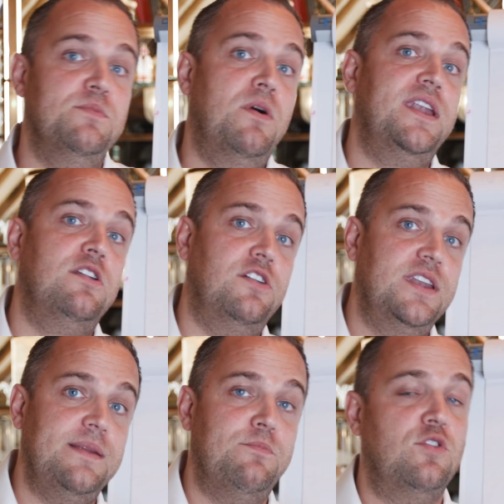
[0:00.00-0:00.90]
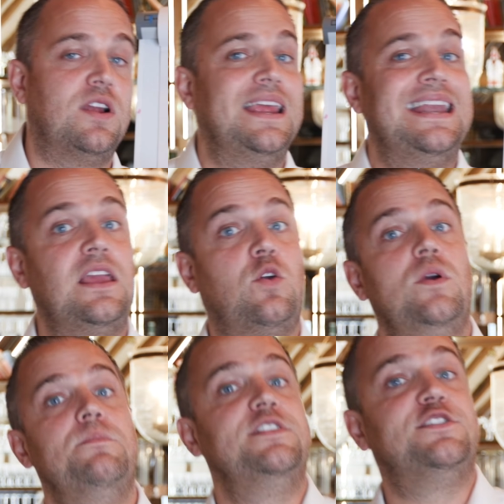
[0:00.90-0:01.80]
You might not need more cleaning
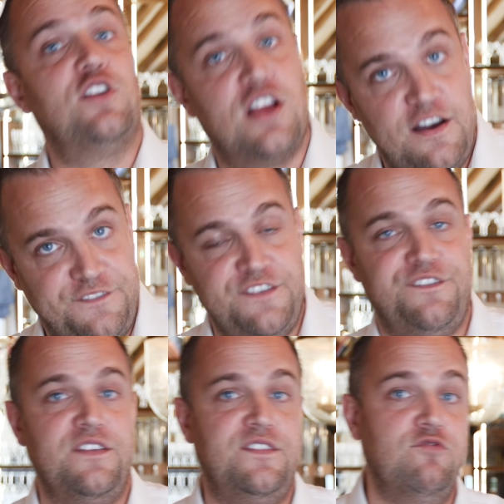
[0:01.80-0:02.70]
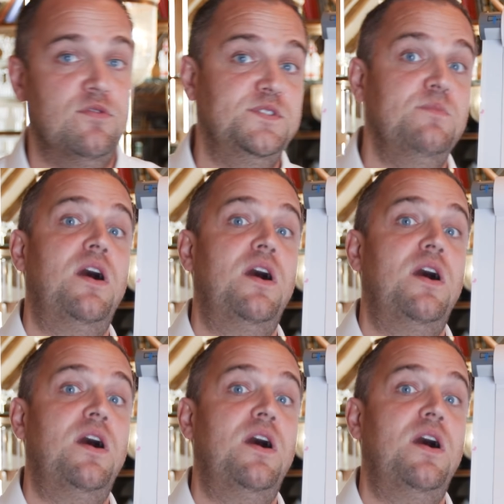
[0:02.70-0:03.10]
equipment to look after 50 rooms.